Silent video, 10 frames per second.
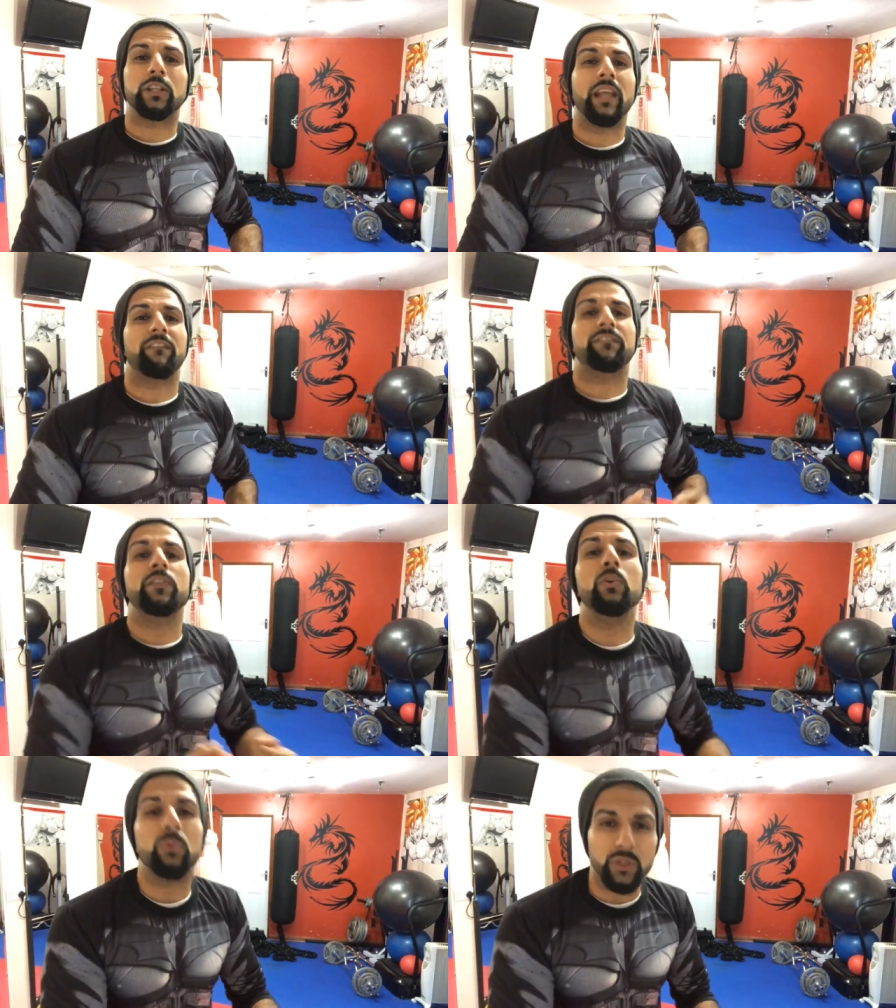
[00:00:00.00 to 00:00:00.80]
to get
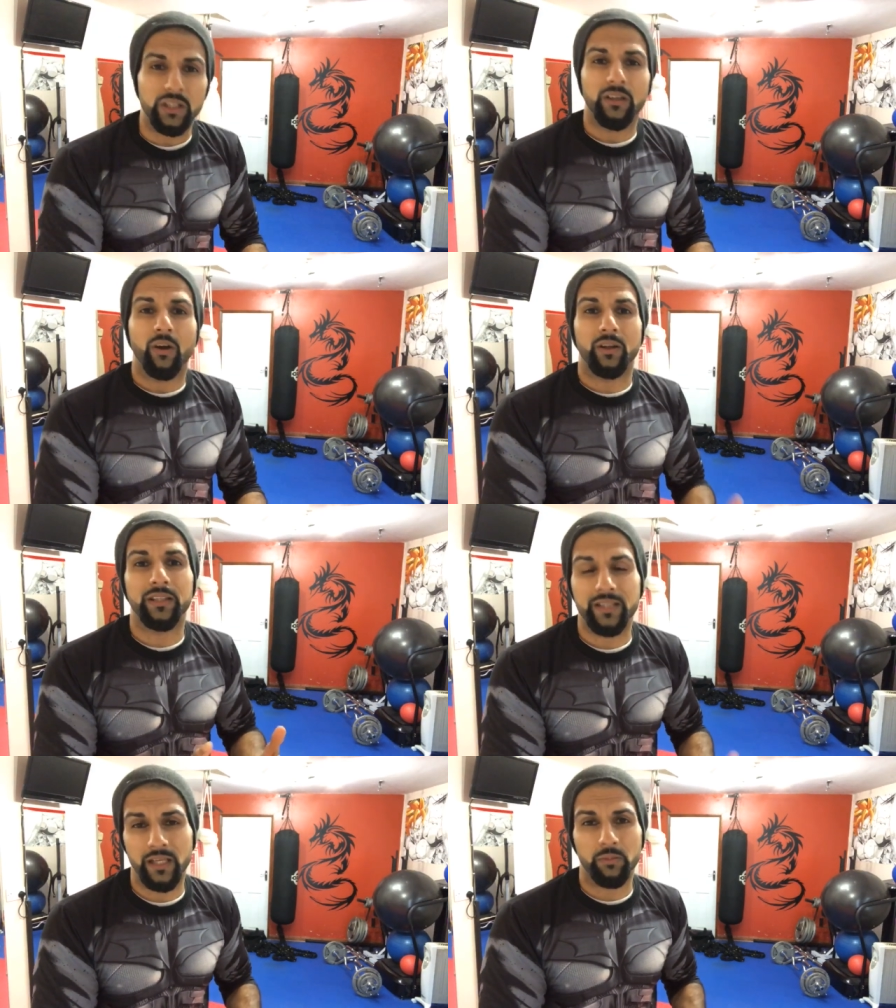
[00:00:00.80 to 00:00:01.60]
food on
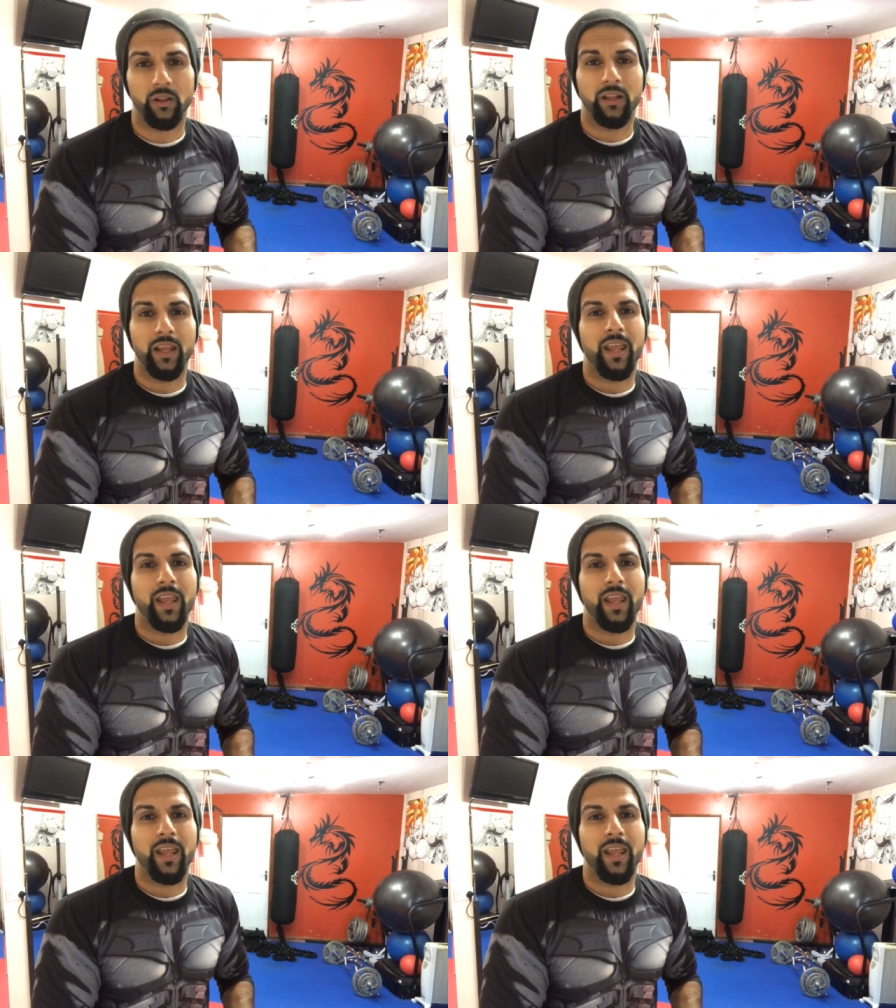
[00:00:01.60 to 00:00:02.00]
the table.